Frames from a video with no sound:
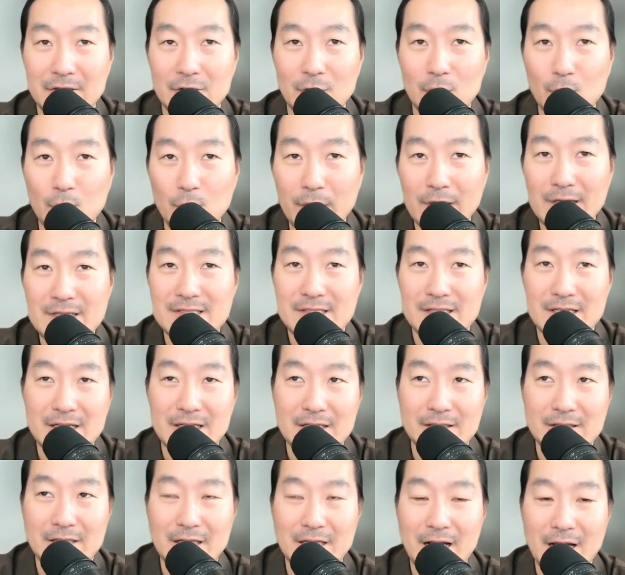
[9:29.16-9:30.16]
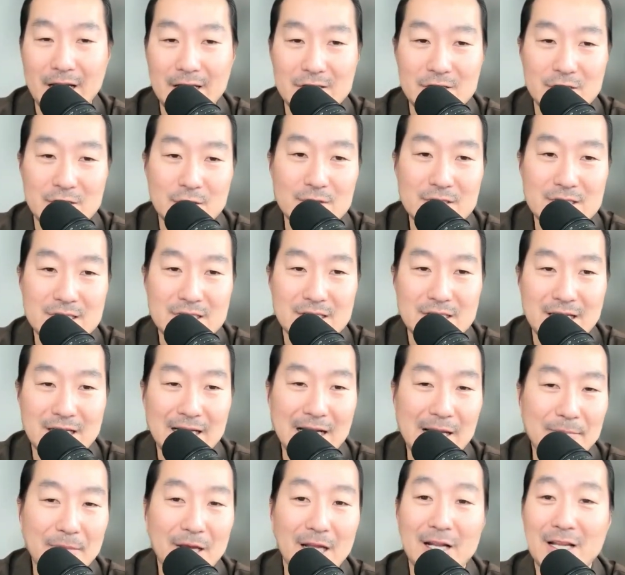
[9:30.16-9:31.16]
the risk that I do see,
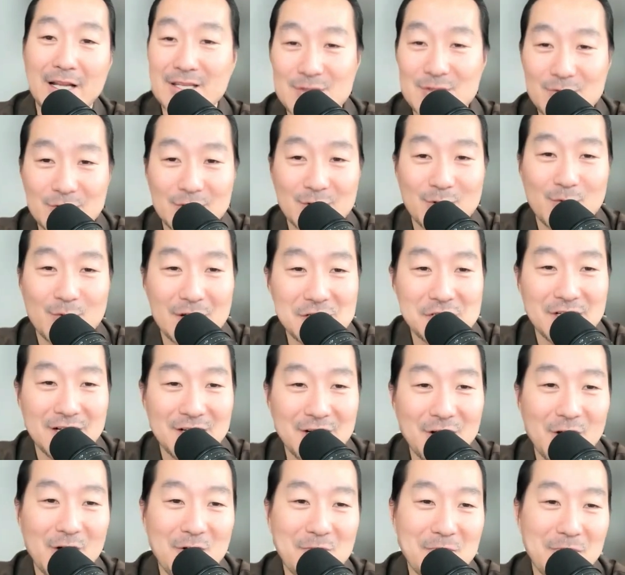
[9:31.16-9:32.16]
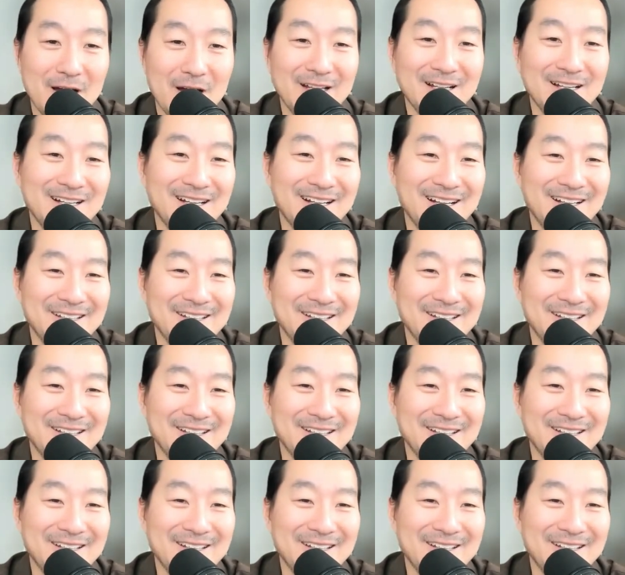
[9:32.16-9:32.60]
and I'm not answering your question at all, but